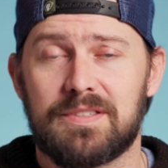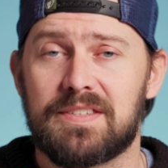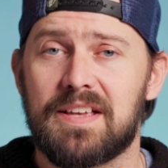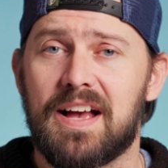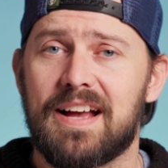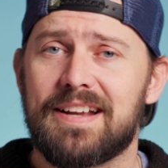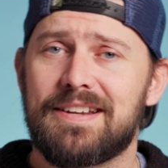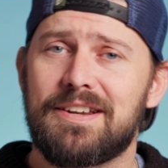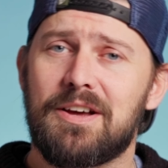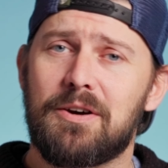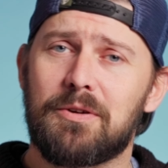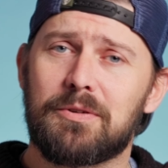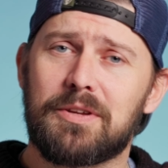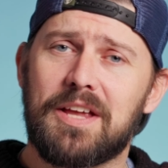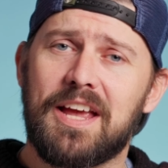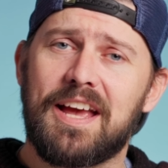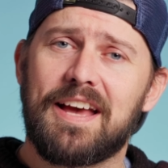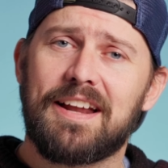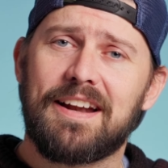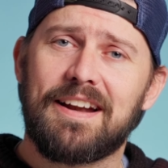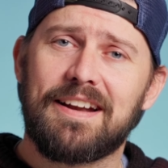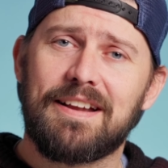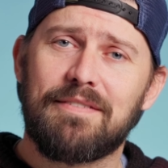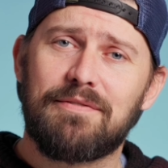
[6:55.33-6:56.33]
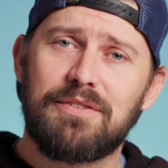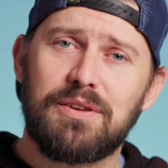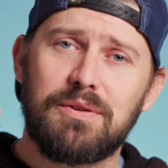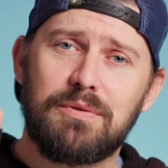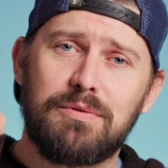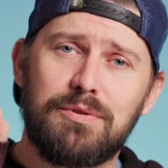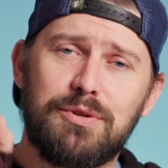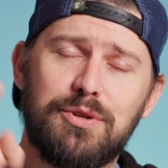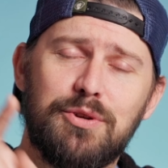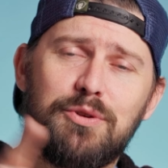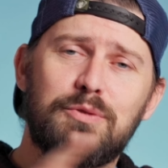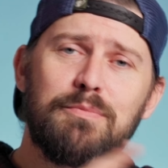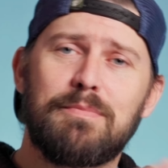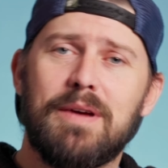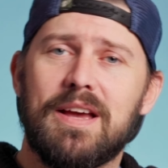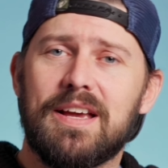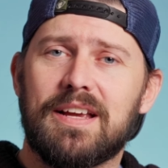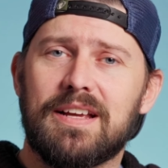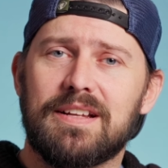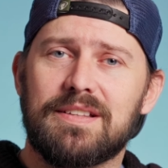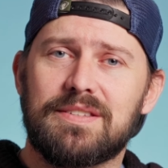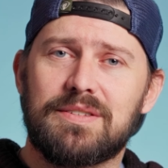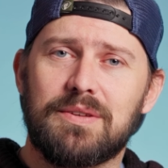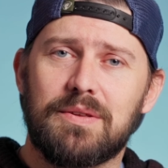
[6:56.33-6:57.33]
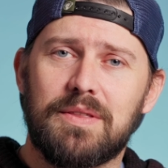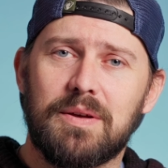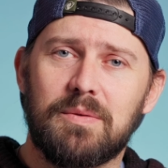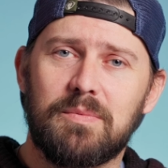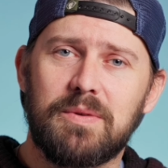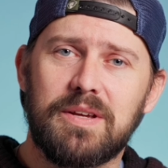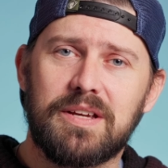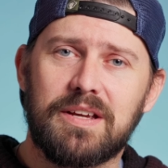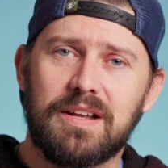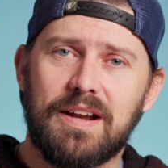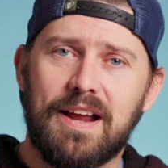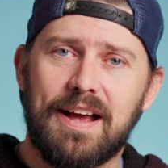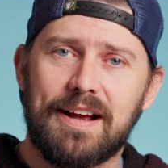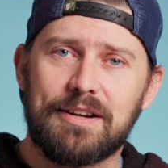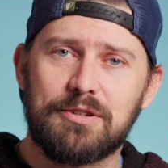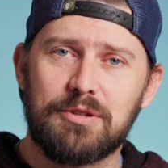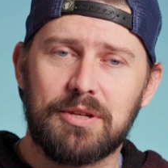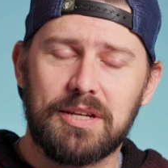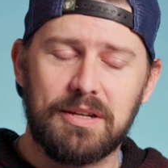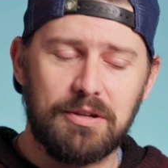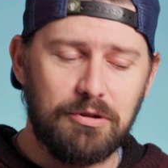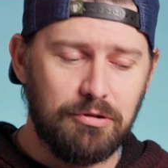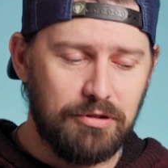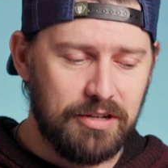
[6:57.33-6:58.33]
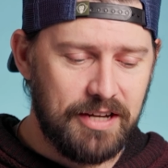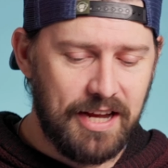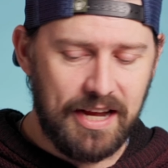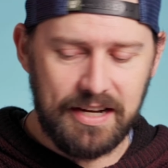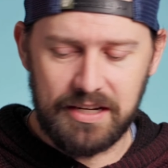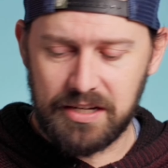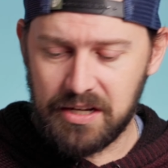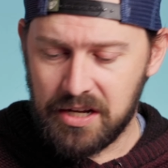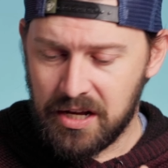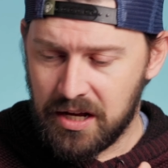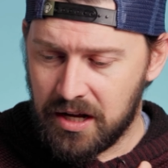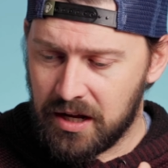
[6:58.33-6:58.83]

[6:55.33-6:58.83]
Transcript: Side note, Canon, if you do make it so that we can actually create